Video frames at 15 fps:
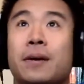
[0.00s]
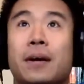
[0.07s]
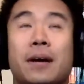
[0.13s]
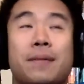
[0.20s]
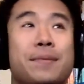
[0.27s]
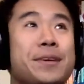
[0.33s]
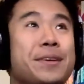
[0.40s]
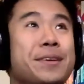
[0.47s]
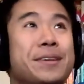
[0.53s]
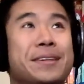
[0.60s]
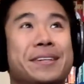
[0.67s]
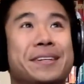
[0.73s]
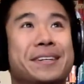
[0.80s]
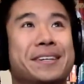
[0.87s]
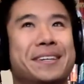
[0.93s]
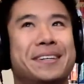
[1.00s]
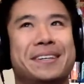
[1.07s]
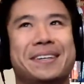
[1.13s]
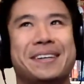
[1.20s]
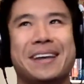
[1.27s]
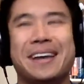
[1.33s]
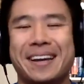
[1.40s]
mean,
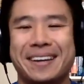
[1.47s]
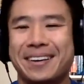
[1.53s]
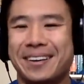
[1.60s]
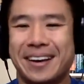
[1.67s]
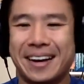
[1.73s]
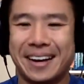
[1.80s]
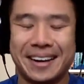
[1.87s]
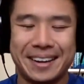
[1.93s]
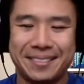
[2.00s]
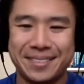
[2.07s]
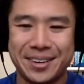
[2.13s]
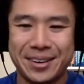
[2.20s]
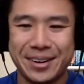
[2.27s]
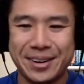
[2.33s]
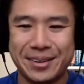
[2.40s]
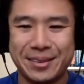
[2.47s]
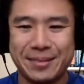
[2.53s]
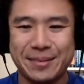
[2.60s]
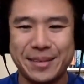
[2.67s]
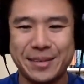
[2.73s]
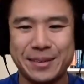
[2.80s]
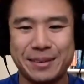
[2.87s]
yeah, no, I have no idea what I'm going
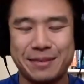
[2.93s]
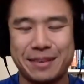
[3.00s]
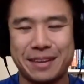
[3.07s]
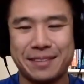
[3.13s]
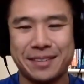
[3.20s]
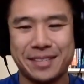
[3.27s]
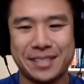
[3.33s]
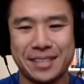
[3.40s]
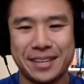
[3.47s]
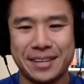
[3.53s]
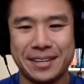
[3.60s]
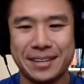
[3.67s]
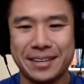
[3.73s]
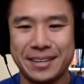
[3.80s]
to be doing 5 years later.